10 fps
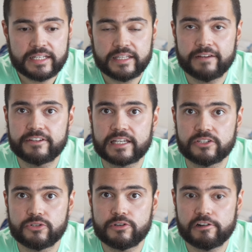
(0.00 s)
nothing
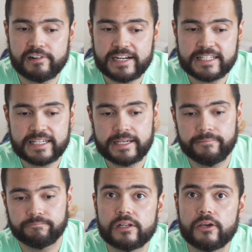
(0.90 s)
too
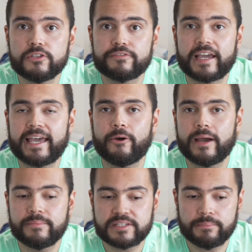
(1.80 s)
crazy. Loads of
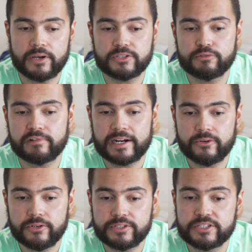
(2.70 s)
KOMs and personal
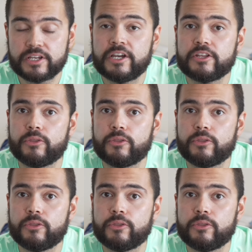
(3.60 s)
records,